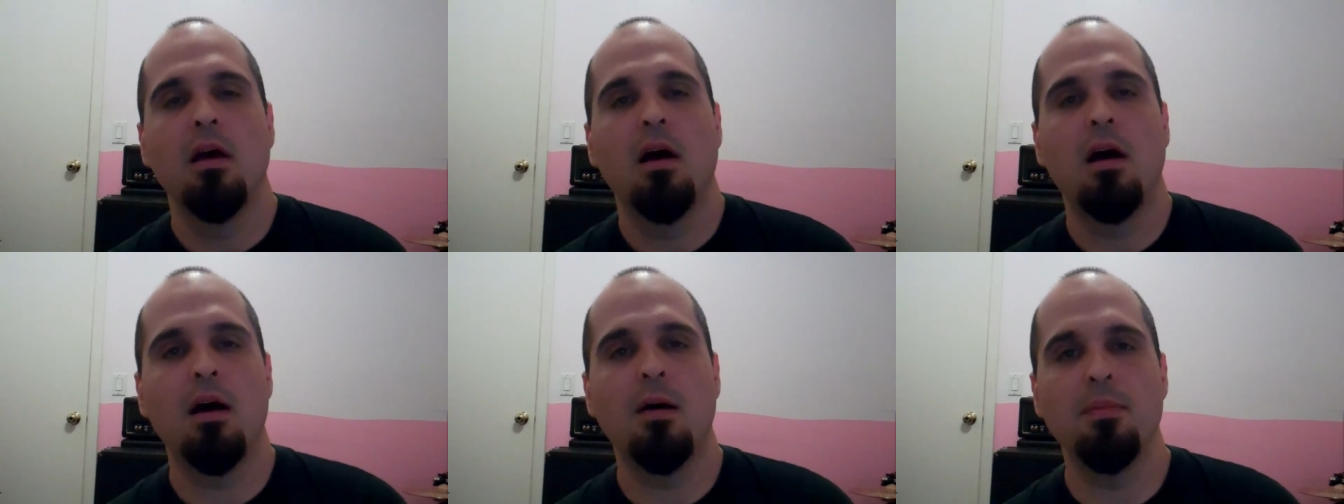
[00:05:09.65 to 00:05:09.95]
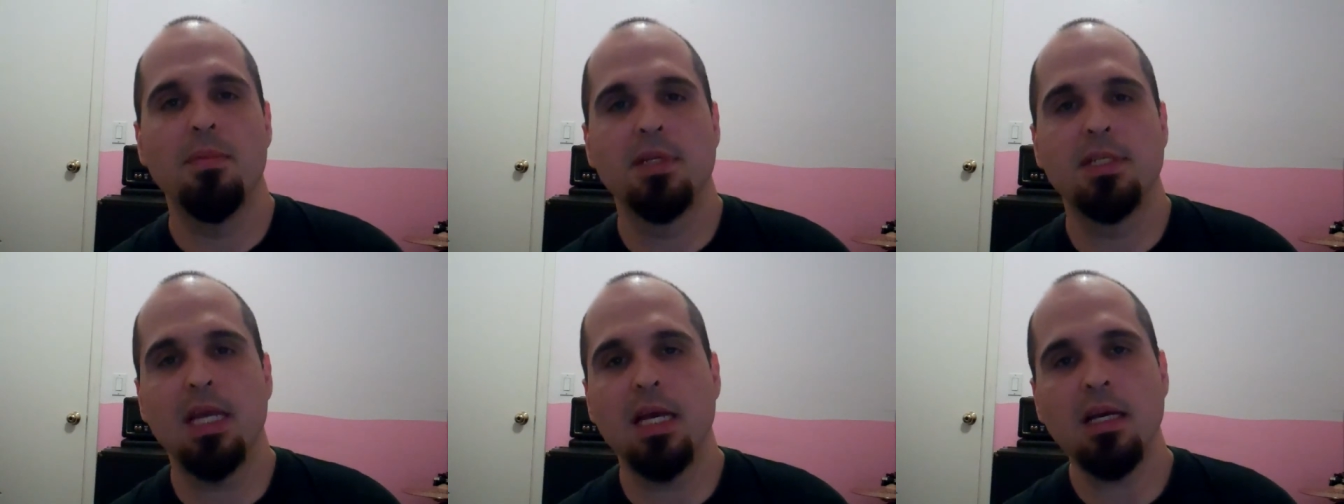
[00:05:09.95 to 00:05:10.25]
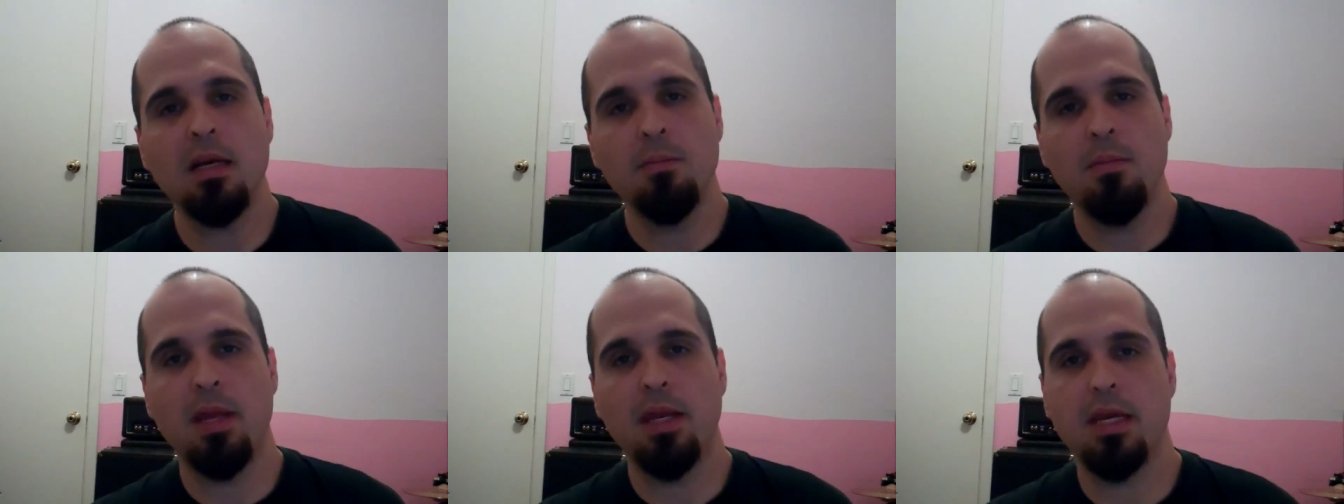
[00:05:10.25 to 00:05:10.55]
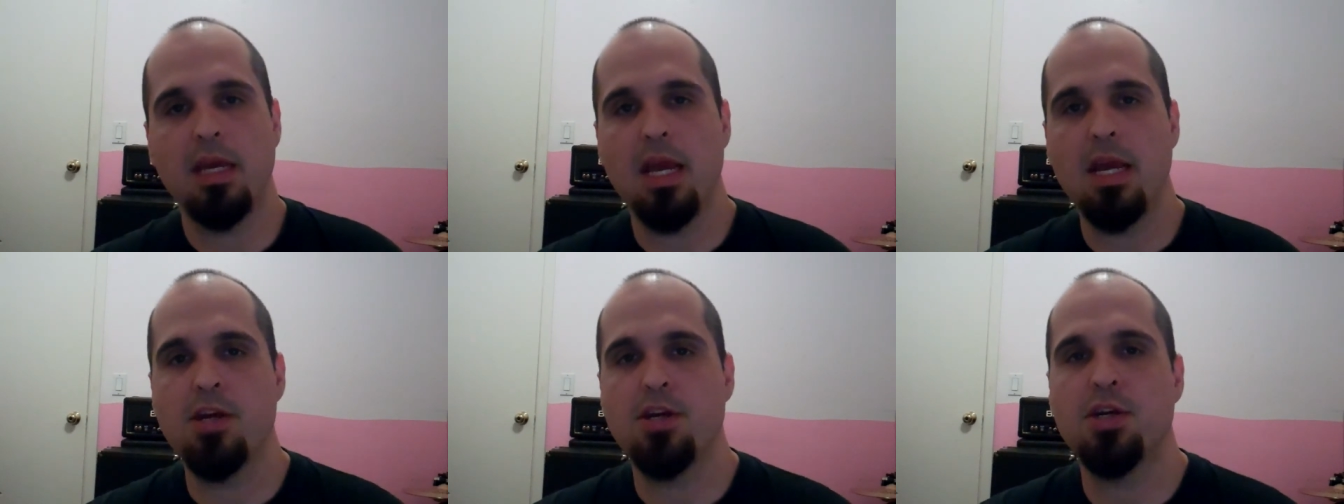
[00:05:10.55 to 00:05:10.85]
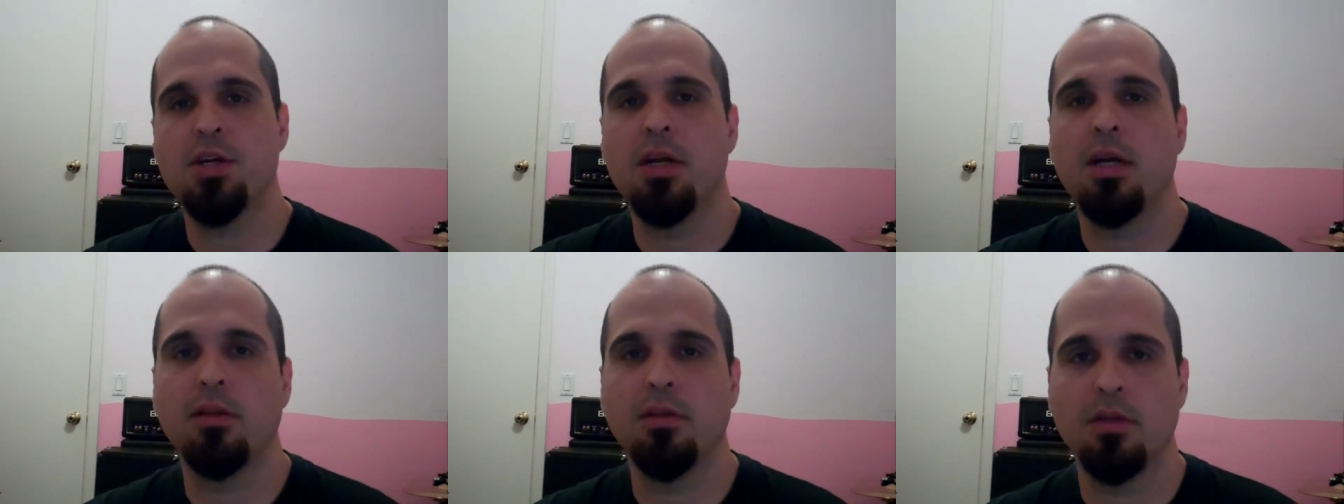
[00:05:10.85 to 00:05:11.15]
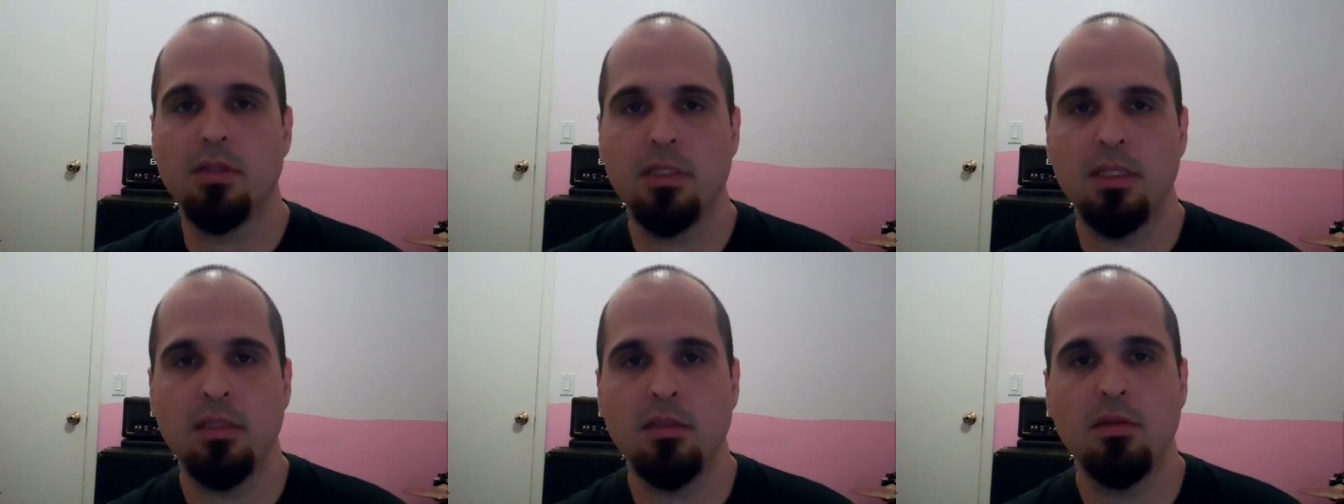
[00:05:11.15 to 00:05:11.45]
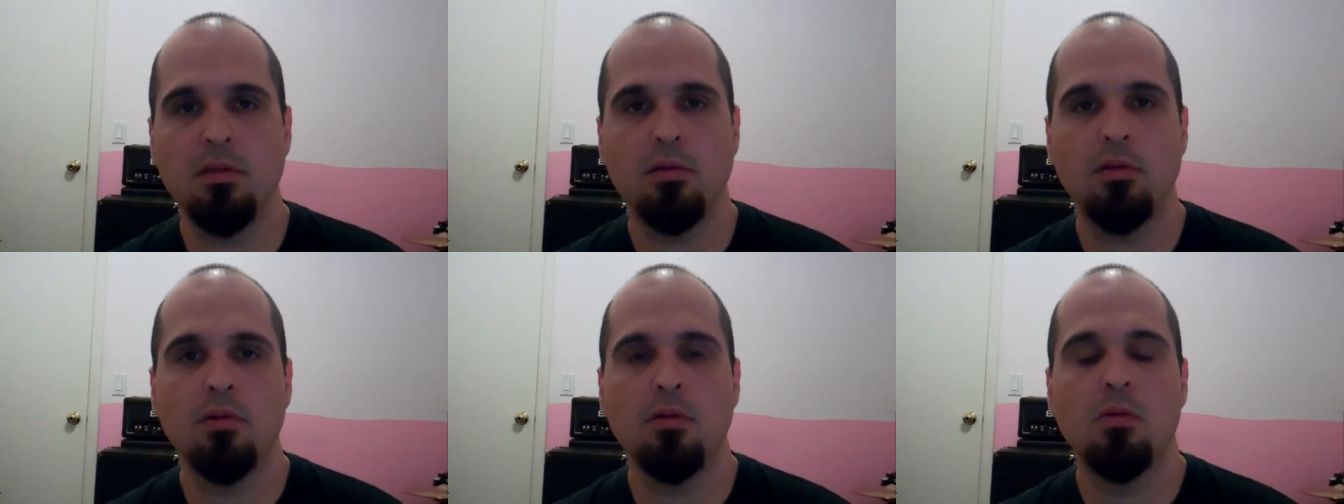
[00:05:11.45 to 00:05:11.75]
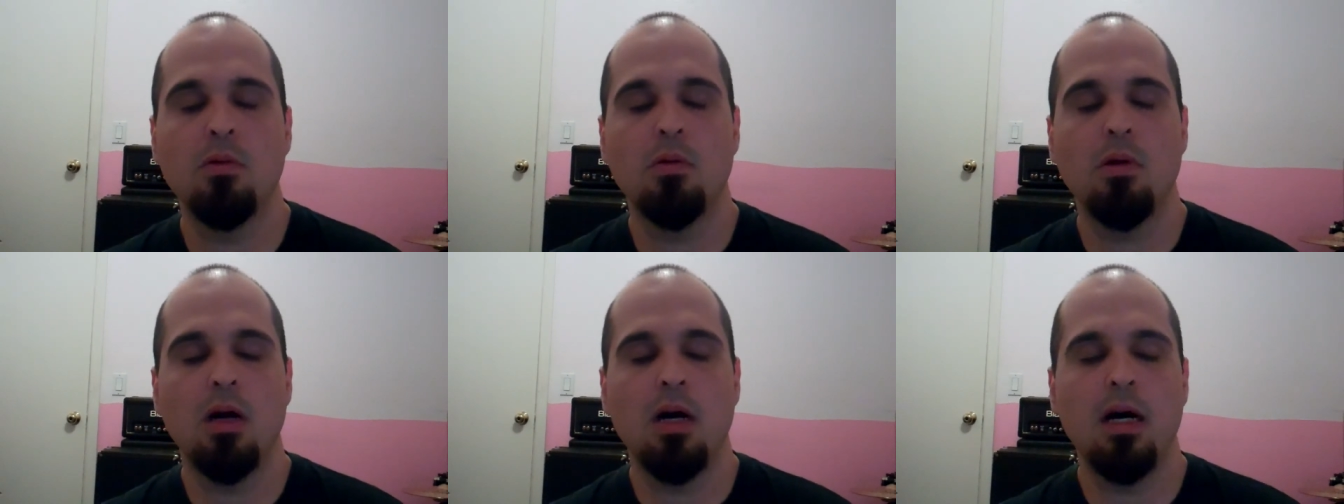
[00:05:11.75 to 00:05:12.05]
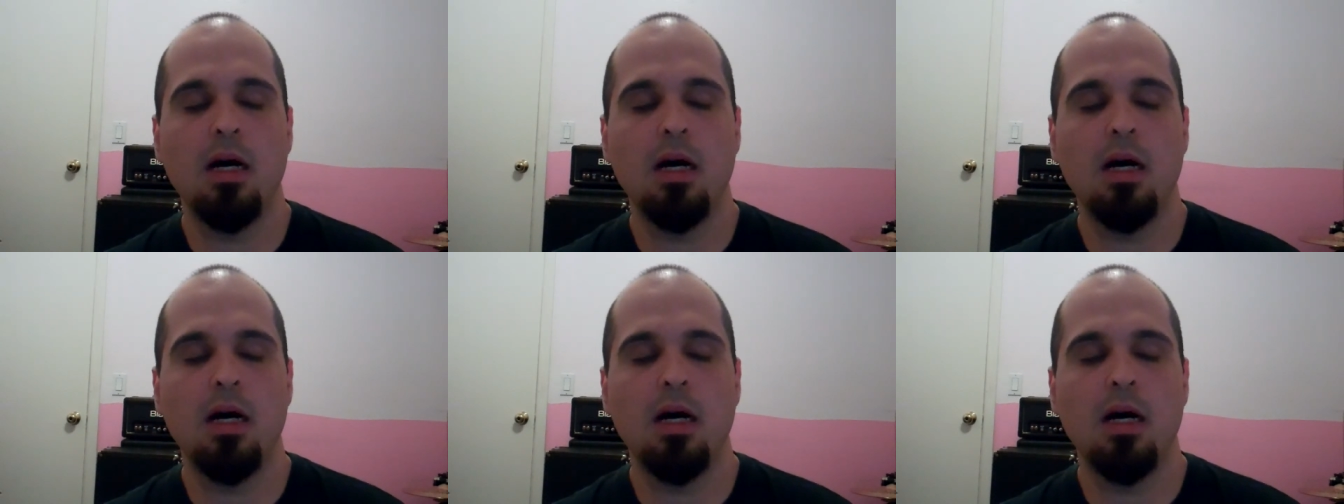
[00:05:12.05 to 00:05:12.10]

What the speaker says: The second medication I looked into,